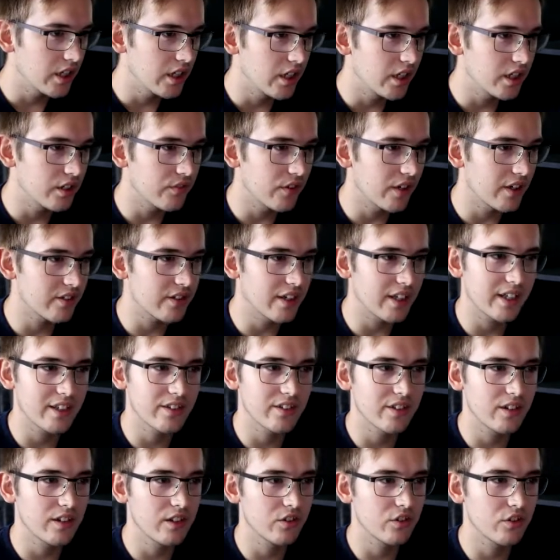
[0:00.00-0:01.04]
as far as I can
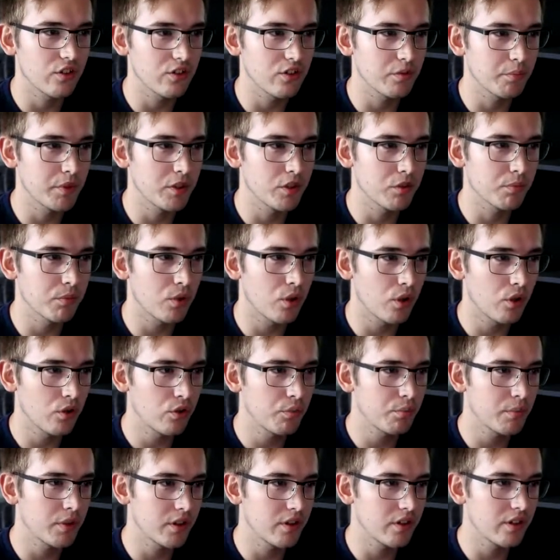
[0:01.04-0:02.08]
tell, it's just a bit smaller,
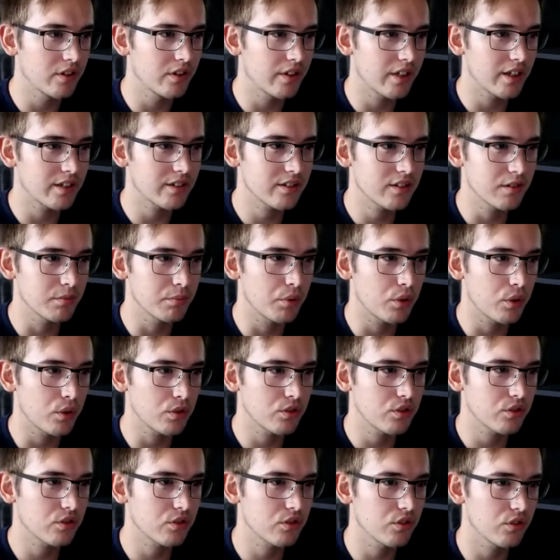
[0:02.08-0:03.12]
but this has some
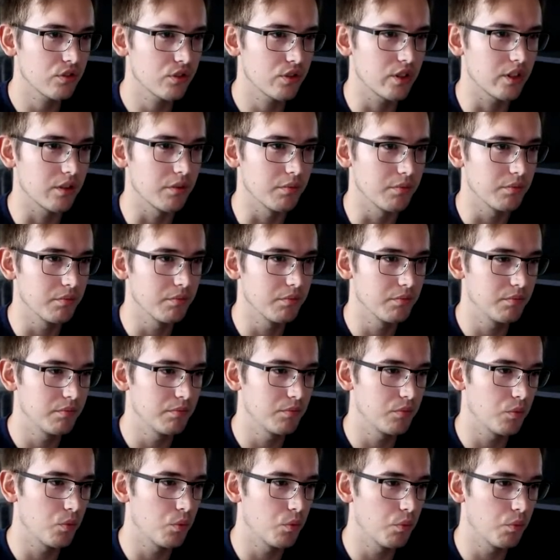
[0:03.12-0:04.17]
ports so you can
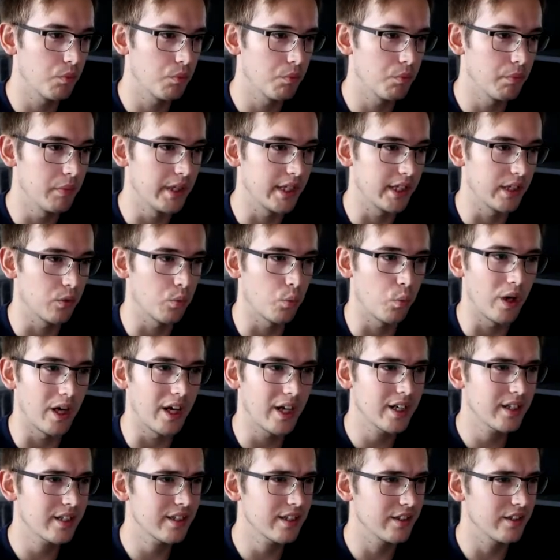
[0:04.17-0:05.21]
make it
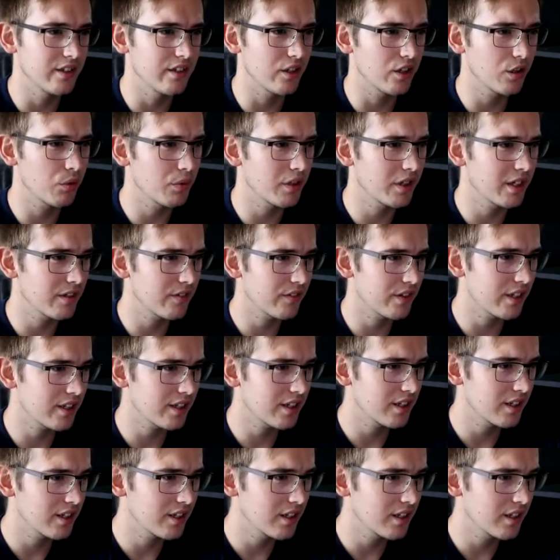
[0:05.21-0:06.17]
wide. Did the other one have that?